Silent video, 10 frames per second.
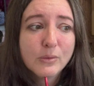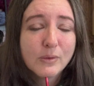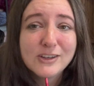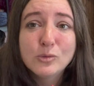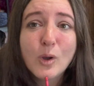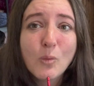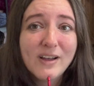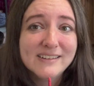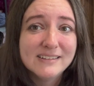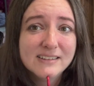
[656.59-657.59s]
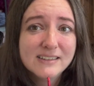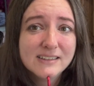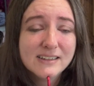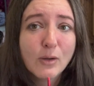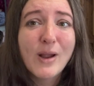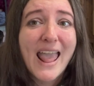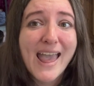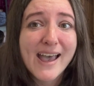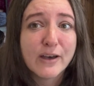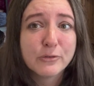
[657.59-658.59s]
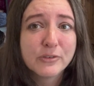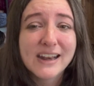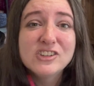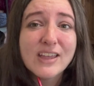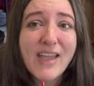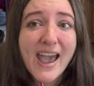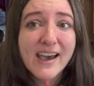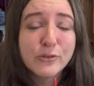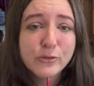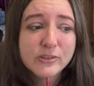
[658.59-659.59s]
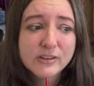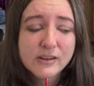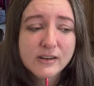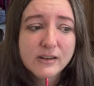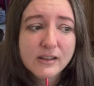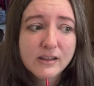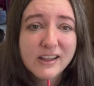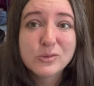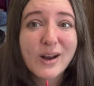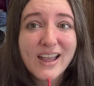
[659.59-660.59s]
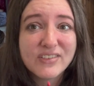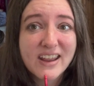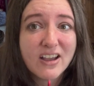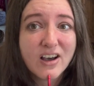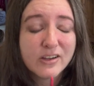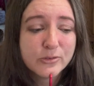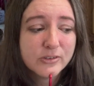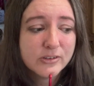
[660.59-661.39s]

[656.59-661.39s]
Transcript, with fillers: I just want one. I want half. Can I just have half? I just want half a day off.